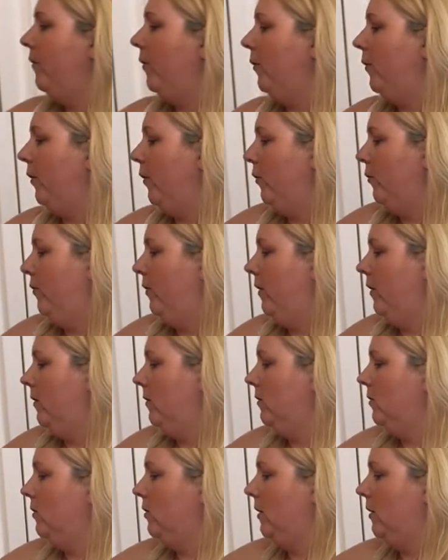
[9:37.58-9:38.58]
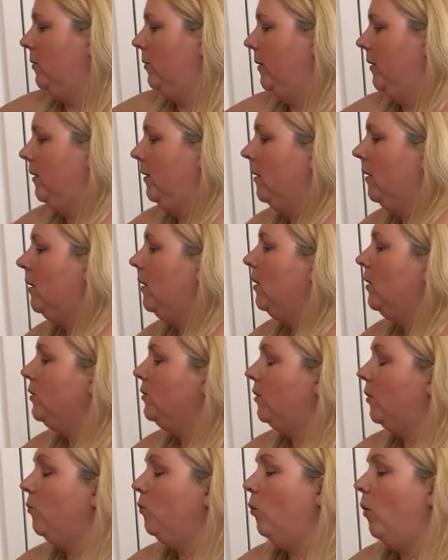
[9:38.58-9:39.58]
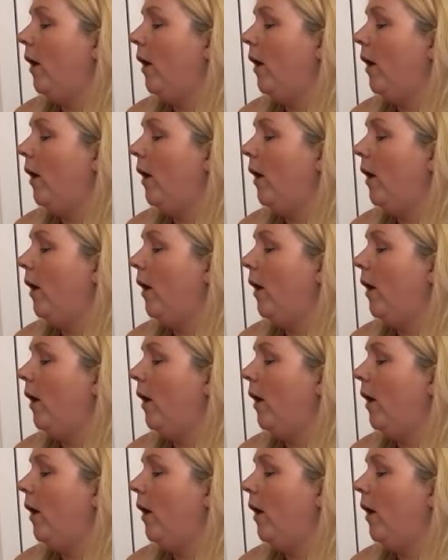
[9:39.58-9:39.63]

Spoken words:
phone over, shall we? So